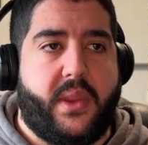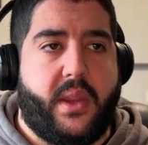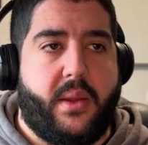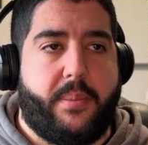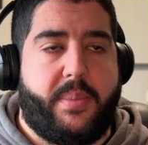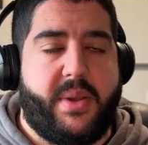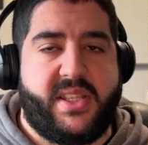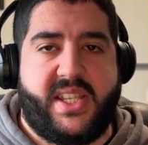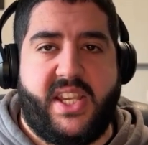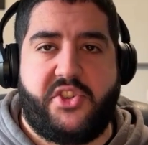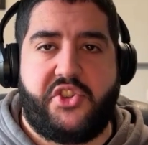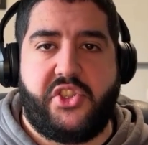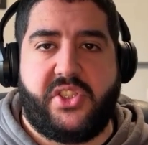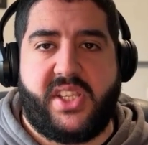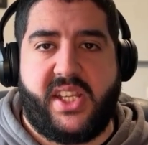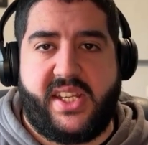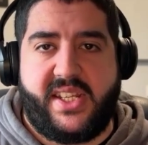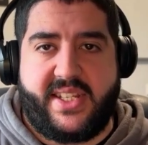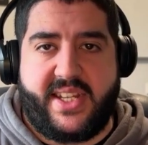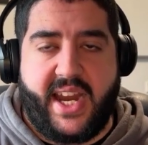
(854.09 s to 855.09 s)
possessions
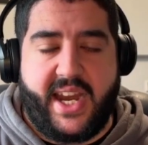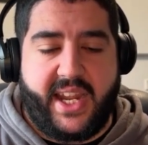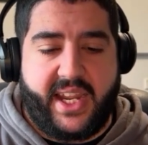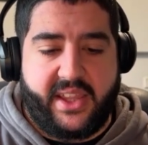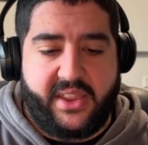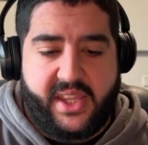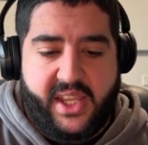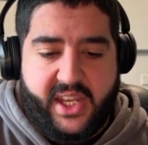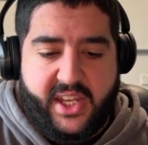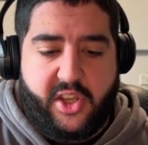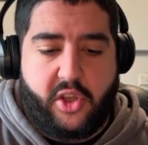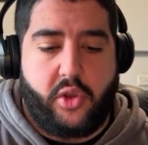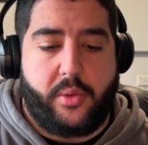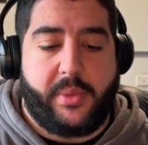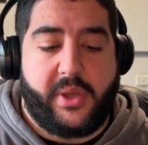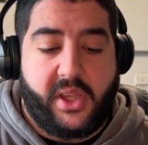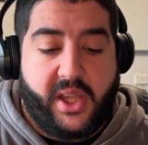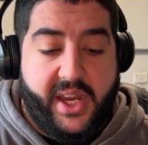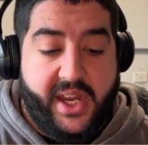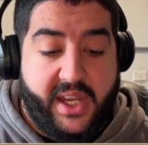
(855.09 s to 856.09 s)
that he's getting and the
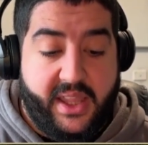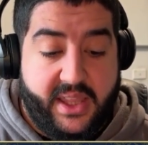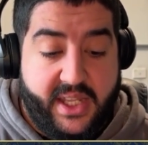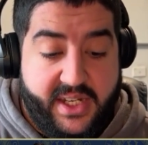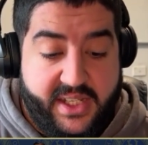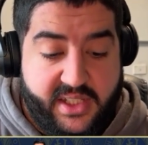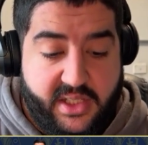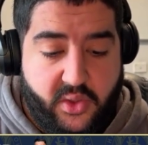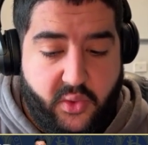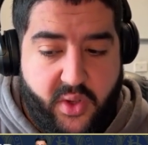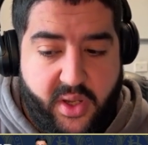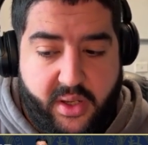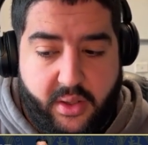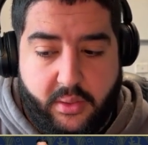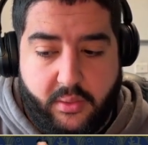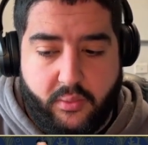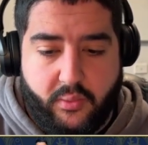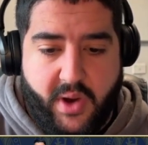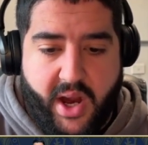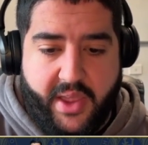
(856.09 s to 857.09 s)
accumulating that he's
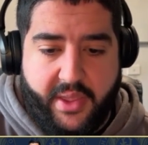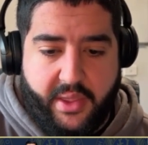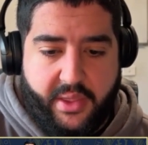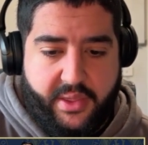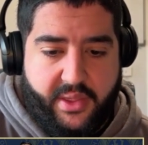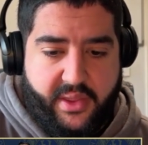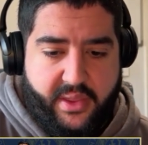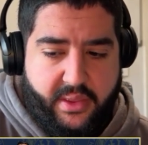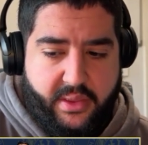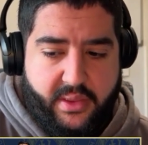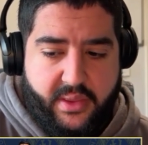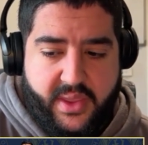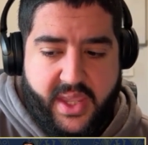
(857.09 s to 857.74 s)
doing rather than